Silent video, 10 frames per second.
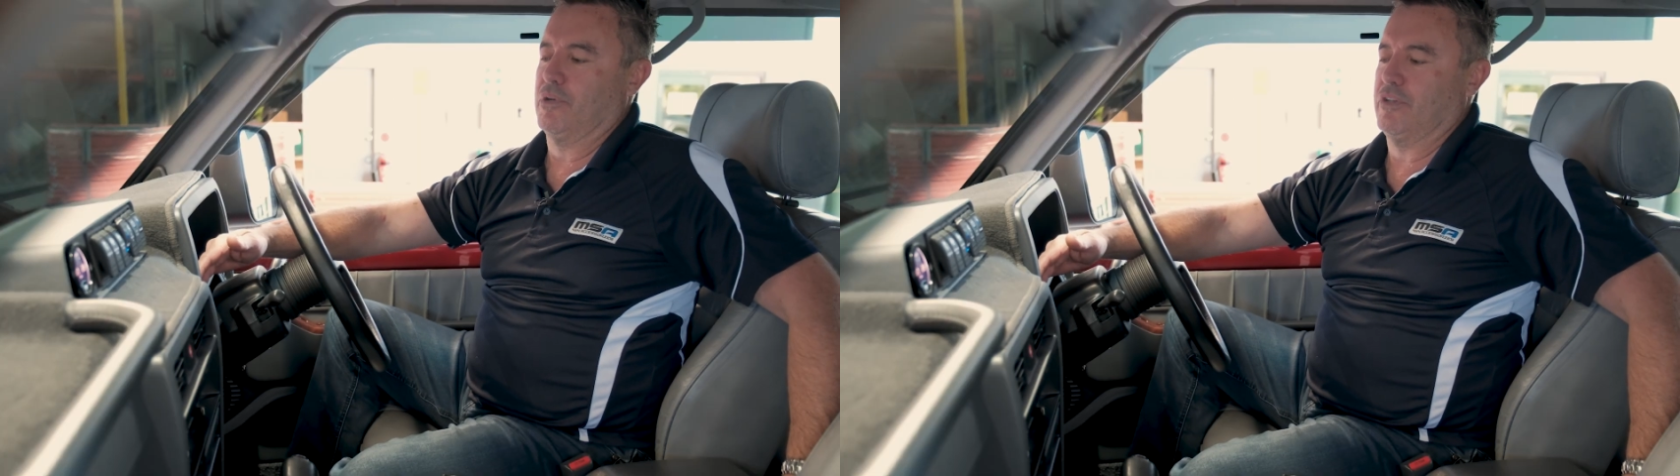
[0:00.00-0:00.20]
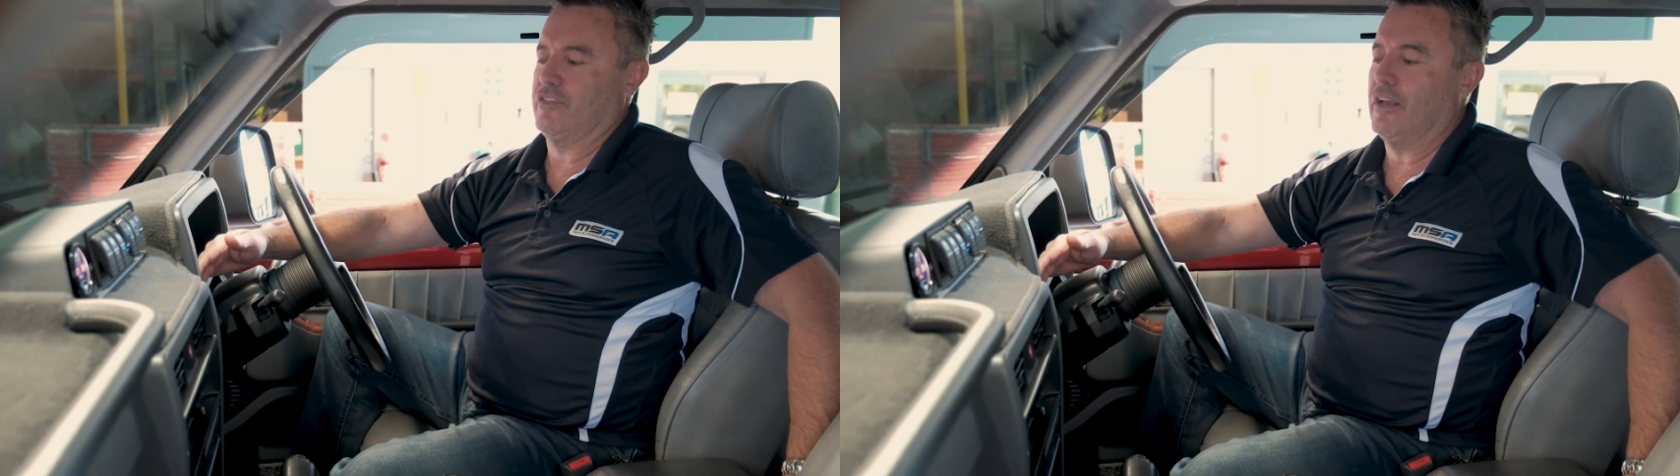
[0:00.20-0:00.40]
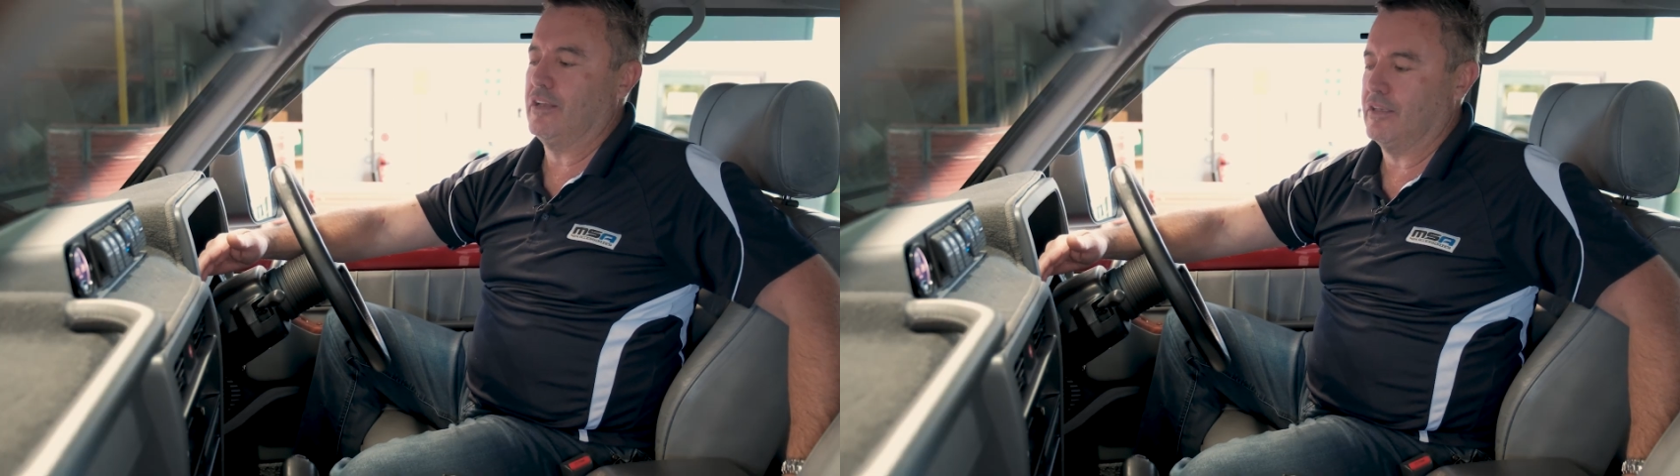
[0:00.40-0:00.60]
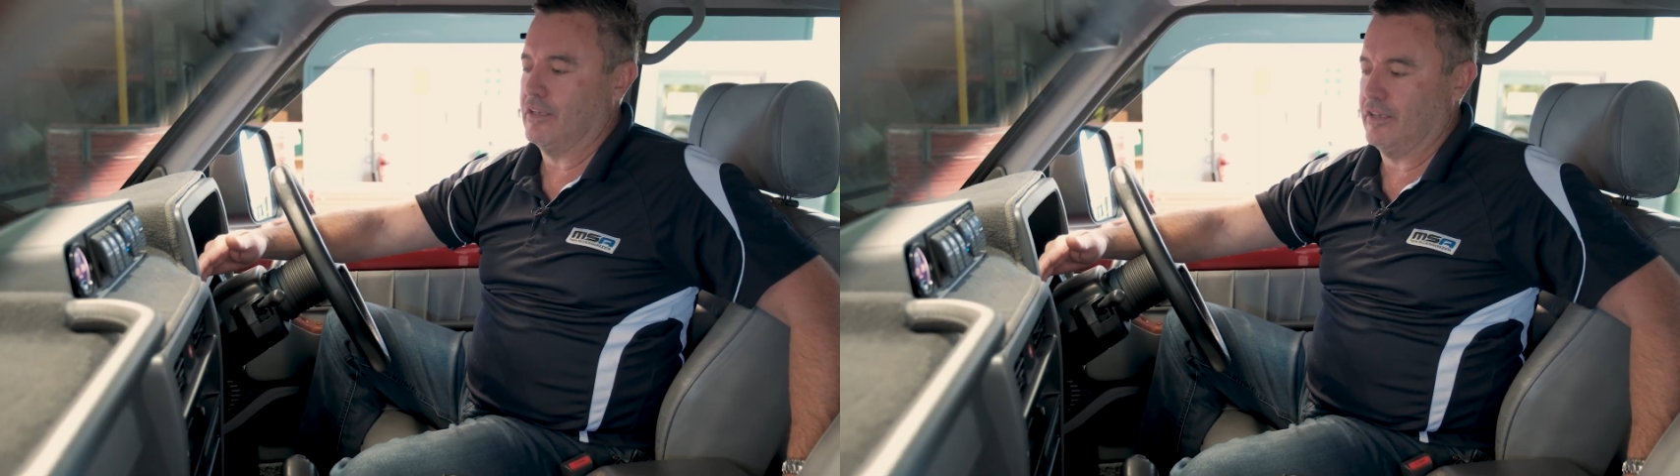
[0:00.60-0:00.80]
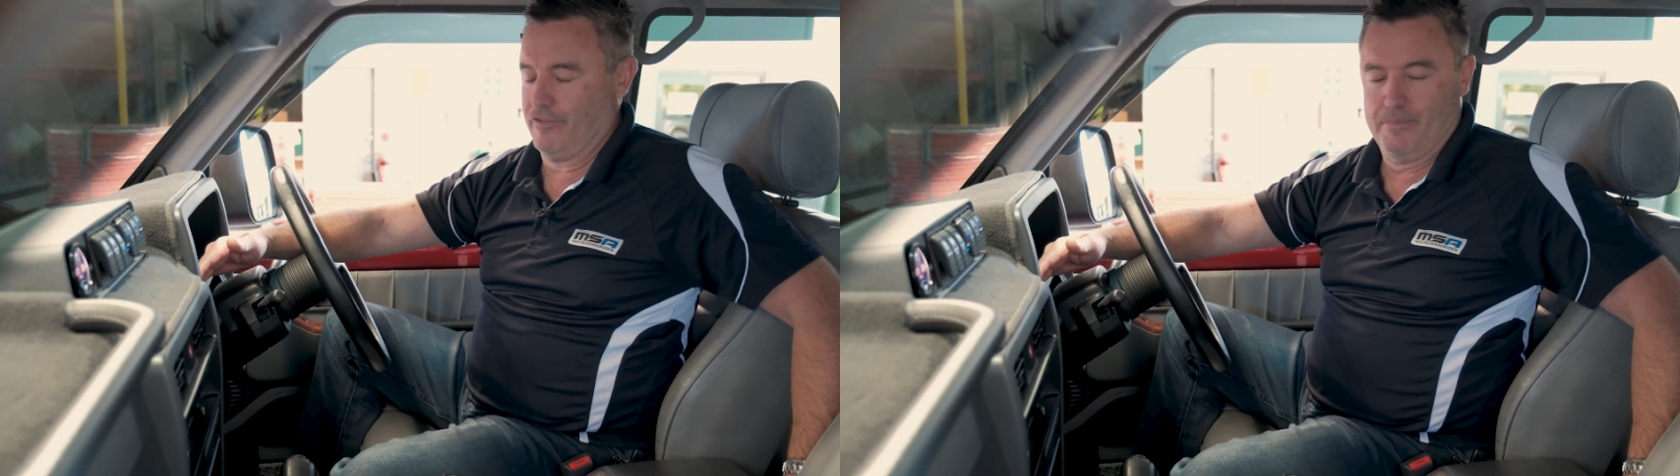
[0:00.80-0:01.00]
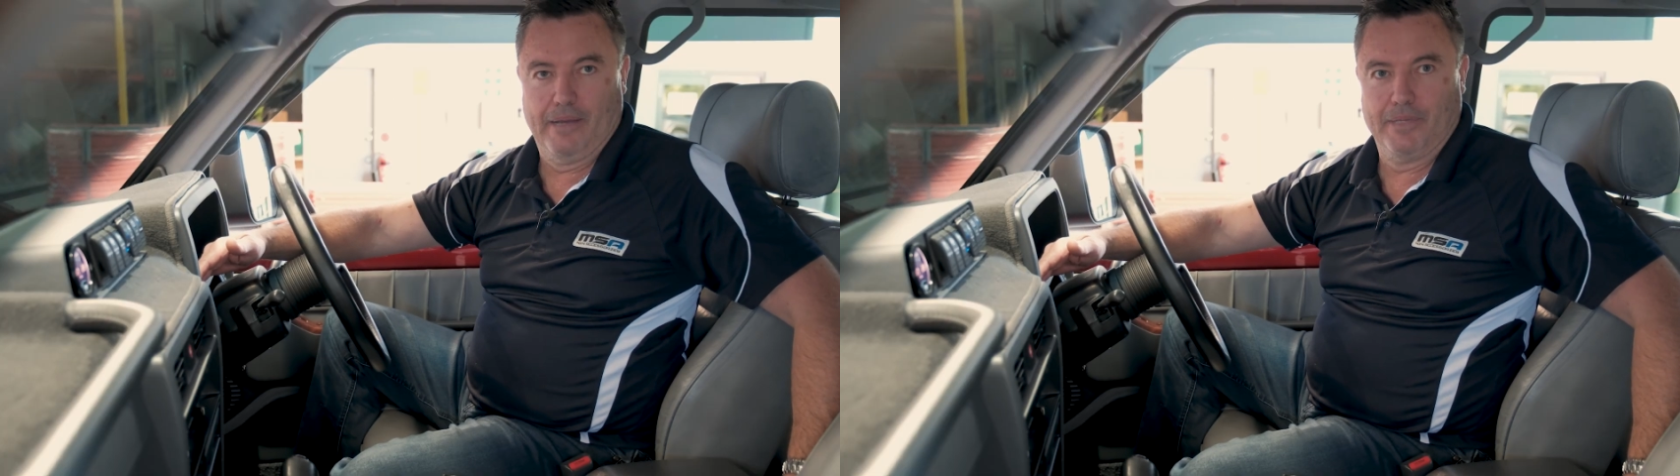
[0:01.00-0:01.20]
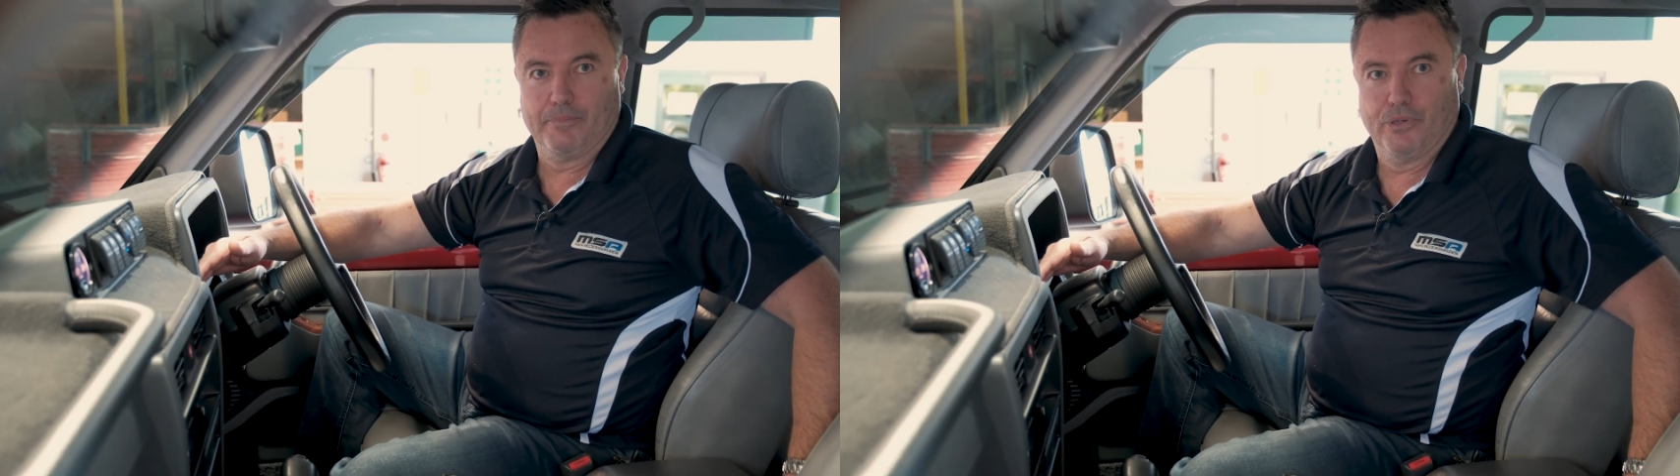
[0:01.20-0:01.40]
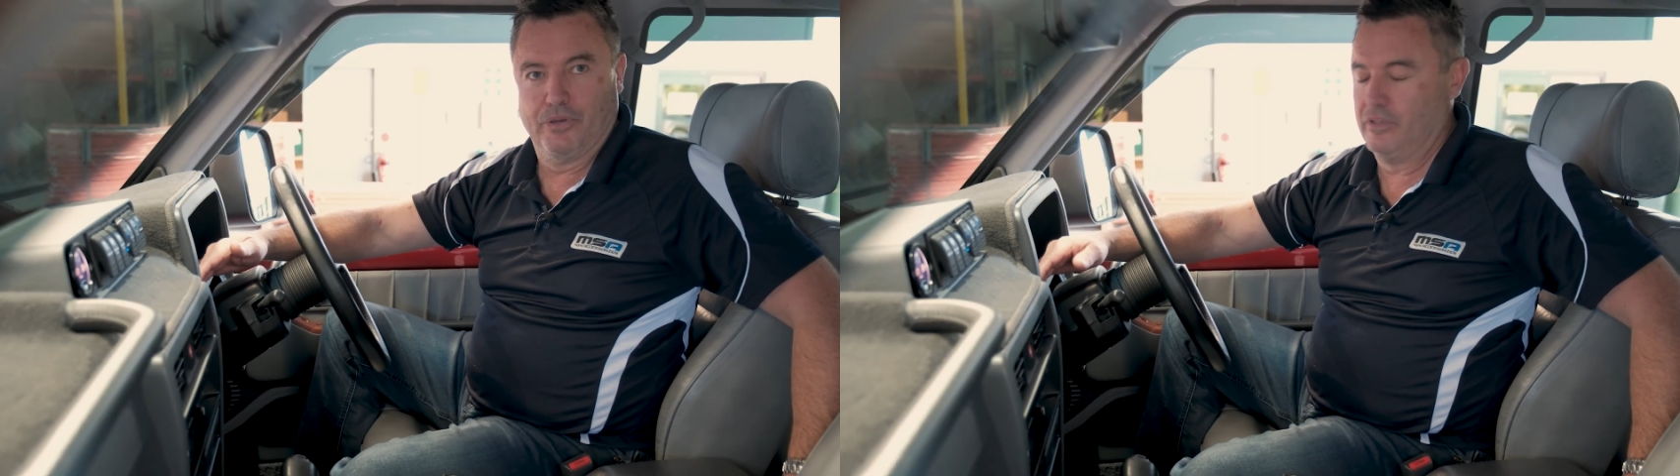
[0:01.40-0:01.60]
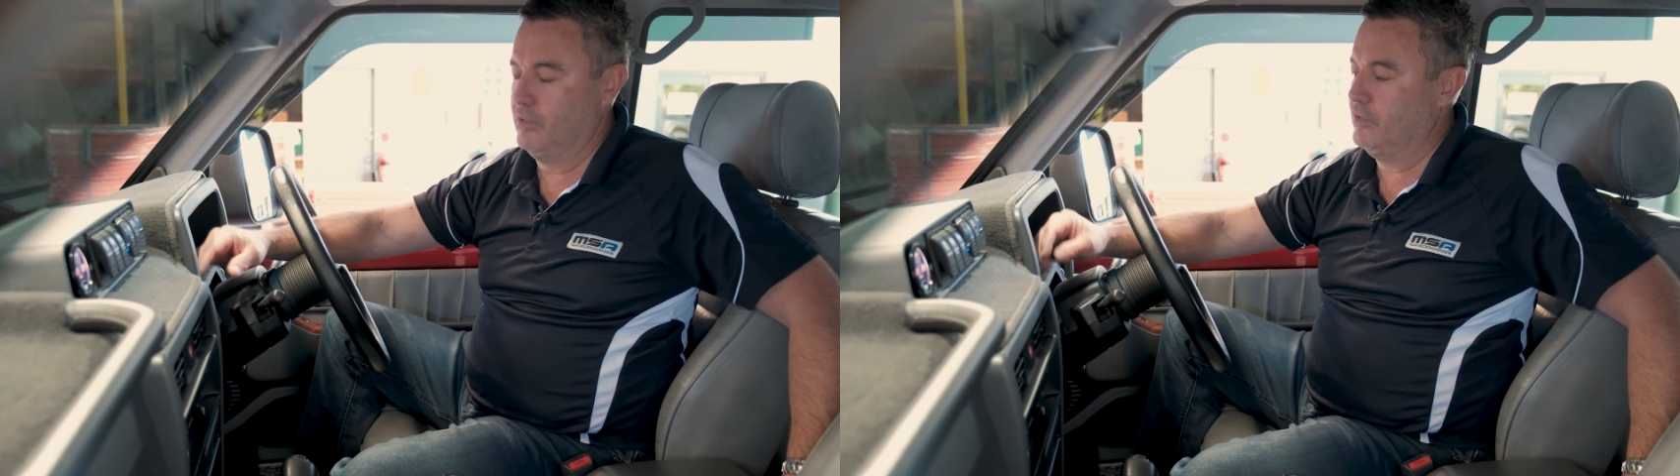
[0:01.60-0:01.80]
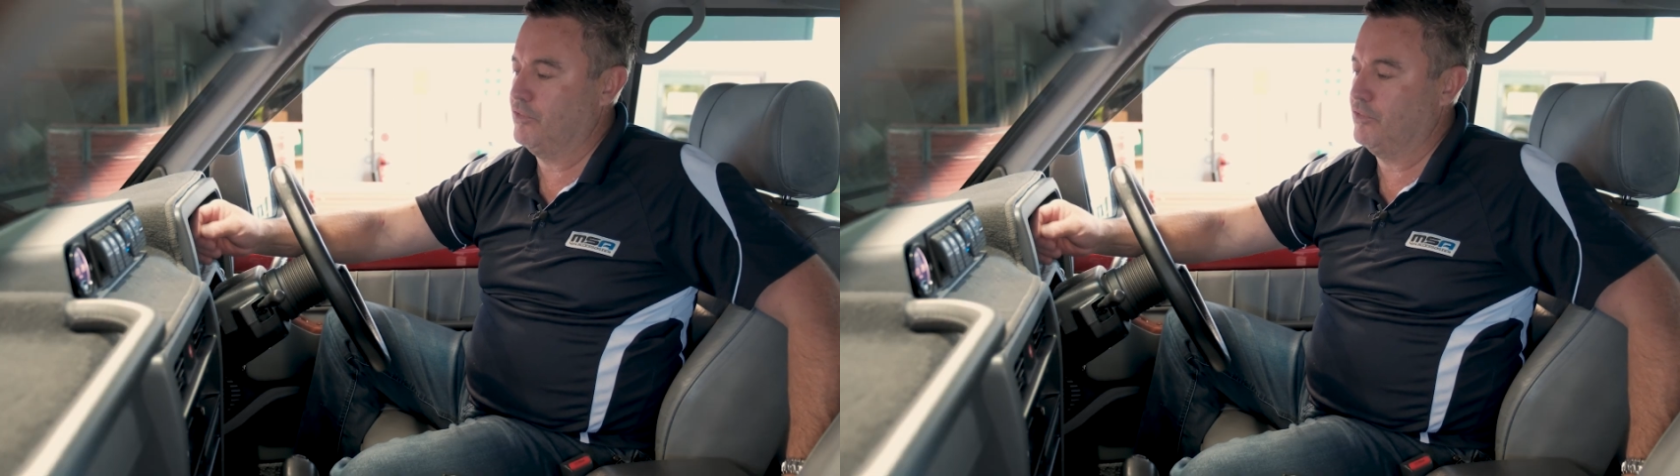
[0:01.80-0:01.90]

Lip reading: monitor from Hummingbird.